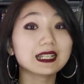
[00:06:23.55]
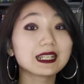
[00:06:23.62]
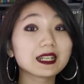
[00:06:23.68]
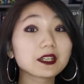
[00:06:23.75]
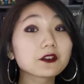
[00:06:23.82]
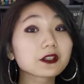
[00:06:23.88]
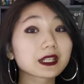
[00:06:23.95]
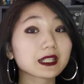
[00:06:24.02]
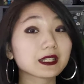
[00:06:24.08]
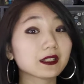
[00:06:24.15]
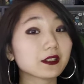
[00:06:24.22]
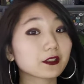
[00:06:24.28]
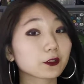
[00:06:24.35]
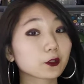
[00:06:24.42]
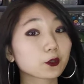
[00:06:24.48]
Here you can
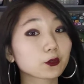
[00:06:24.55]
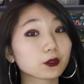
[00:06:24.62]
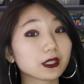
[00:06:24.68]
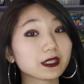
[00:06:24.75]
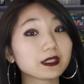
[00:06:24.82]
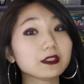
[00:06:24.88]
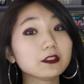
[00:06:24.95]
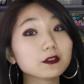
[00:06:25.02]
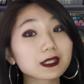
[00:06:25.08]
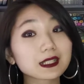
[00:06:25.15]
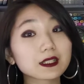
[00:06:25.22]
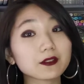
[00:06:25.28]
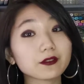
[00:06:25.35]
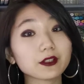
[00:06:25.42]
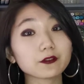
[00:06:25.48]
either create new
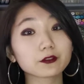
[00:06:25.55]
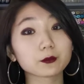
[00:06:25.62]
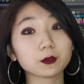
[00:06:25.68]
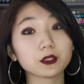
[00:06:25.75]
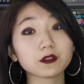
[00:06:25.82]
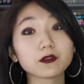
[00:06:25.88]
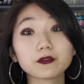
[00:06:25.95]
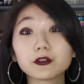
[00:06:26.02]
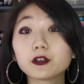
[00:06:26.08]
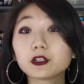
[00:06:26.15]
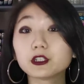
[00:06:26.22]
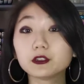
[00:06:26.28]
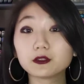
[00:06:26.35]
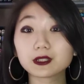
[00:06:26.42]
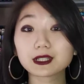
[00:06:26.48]
stuff every month
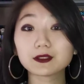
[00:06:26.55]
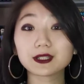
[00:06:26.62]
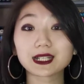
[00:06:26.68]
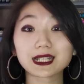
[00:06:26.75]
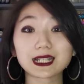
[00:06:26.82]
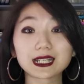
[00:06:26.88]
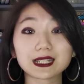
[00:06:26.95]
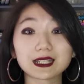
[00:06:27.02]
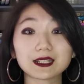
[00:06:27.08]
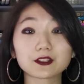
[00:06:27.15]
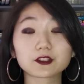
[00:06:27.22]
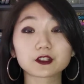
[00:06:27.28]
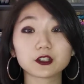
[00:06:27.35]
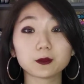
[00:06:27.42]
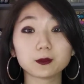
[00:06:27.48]
or use your existing
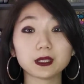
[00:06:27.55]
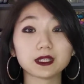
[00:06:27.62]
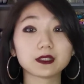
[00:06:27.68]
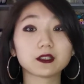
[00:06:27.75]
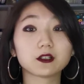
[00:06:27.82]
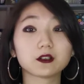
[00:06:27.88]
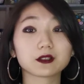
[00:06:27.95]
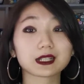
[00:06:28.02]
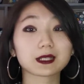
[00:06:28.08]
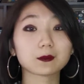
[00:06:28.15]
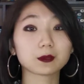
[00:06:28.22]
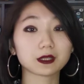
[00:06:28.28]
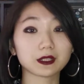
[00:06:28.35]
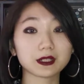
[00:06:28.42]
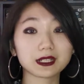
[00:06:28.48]
shop and con
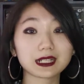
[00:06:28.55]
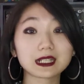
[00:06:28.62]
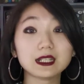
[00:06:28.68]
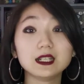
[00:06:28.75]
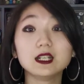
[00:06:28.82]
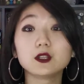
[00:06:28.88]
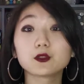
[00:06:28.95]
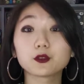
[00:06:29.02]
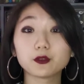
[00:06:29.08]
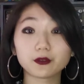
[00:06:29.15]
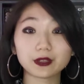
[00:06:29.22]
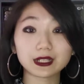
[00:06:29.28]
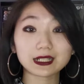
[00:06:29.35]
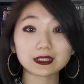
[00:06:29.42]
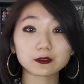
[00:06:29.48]
supplies. Two
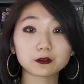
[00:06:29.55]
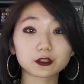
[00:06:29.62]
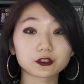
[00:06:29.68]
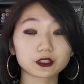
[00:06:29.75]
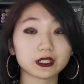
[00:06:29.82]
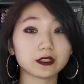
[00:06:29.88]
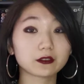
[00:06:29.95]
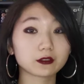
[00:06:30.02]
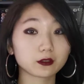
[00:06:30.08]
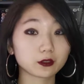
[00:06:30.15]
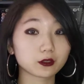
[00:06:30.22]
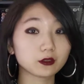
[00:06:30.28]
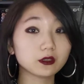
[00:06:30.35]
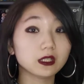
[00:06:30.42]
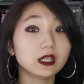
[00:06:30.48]
things to watch out
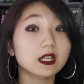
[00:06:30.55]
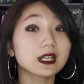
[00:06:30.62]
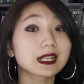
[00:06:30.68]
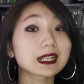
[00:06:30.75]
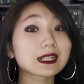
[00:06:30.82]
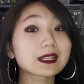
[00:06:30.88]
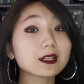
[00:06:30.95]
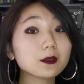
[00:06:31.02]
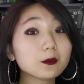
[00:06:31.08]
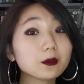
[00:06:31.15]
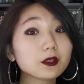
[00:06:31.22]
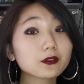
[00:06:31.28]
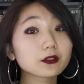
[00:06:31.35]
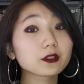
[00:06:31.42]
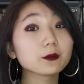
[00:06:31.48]
though:
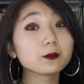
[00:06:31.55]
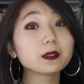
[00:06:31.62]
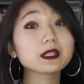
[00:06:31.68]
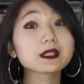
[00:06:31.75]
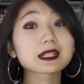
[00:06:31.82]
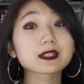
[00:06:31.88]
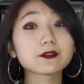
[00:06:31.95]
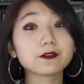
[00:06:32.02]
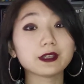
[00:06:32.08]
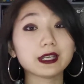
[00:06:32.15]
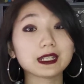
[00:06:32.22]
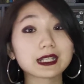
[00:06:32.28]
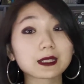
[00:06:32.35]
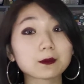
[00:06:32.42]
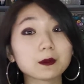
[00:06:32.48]
some of your biggest
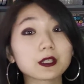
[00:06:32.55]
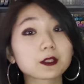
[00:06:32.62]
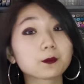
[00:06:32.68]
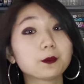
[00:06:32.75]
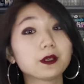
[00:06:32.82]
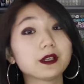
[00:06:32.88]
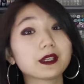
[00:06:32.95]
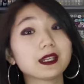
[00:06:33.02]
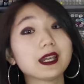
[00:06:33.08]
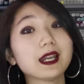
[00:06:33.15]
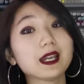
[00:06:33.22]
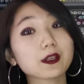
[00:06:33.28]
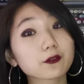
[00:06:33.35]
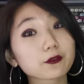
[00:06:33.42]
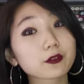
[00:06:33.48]
fans might buy
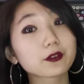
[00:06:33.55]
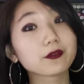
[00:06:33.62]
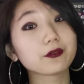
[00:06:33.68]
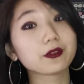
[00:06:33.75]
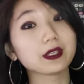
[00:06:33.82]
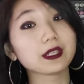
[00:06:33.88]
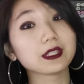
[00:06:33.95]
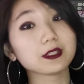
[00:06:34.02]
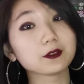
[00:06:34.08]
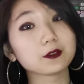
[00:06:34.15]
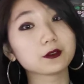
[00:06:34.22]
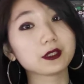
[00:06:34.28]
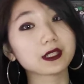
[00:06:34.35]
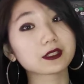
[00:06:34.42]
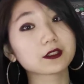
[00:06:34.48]
everything
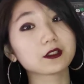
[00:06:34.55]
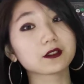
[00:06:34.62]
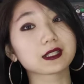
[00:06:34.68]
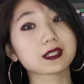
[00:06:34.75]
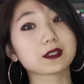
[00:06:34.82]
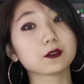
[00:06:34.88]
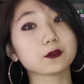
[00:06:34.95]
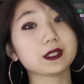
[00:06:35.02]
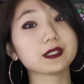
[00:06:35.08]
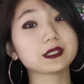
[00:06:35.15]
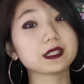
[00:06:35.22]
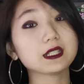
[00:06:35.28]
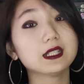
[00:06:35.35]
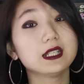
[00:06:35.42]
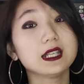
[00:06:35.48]
you do at cons
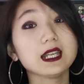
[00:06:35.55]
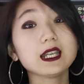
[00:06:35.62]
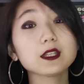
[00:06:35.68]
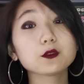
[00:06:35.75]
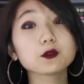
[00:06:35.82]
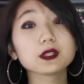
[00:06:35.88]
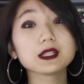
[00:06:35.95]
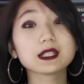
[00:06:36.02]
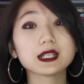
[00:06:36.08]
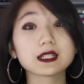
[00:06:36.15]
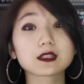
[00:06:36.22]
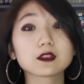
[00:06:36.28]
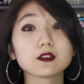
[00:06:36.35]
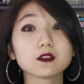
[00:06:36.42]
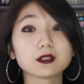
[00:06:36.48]
already and will
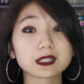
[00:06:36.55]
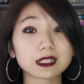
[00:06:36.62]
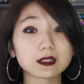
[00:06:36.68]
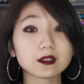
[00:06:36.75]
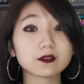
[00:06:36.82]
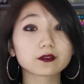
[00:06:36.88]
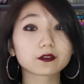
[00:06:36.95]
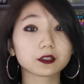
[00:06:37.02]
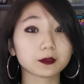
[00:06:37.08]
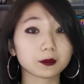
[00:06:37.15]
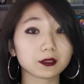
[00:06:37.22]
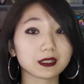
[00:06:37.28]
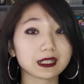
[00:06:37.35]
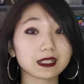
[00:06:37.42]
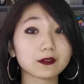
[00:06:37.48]
get lots of
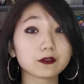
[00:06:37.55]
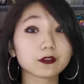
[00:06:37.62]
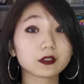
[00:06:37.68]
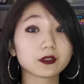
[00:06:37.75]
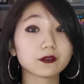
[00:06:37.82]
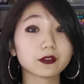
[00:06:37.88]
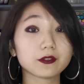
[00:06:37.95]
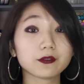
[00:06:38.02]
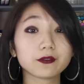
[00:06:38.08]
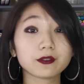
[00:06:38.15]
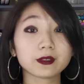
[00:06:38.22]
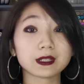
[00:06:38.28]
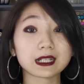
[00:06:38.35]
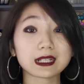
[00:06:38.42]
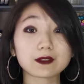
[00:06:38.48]
doubles if you offer
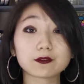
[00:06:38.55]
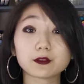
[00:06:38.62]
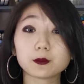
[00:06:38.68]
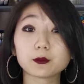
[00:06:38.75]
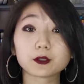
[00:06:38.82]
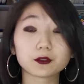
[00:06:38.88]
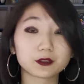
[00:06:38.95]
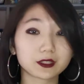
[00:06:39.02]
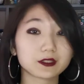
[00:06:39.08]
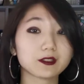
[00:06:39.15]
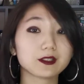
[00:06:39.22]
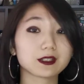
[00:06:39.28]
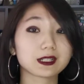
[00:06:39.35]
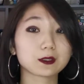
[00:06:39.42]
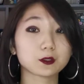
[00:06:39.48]
things from your
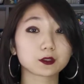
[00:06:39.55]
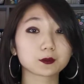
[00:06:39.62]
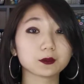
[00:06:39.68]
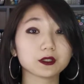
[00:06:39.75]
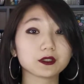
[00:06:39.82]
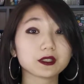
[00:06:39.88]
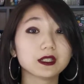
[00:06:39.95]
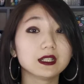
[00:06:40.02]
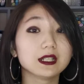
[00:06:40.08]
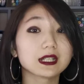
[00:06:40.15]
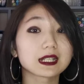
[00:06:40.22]
regular assortment.